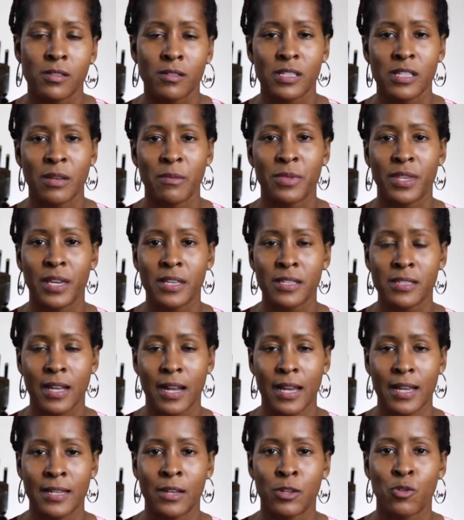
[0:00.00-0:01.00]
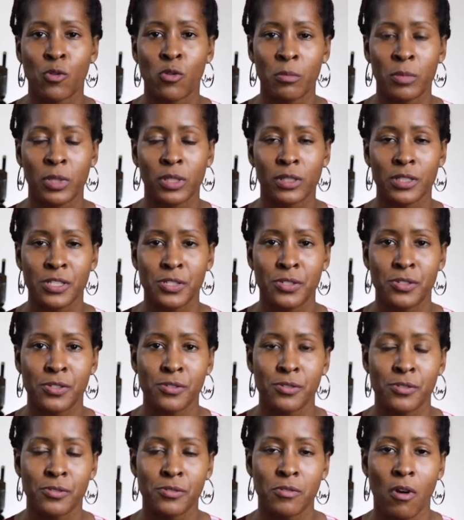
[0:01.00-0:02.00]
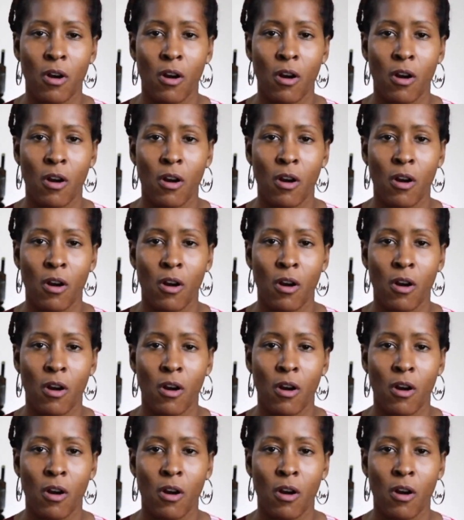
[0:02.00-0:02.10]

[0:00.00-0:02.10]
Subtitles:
So some things that I normally do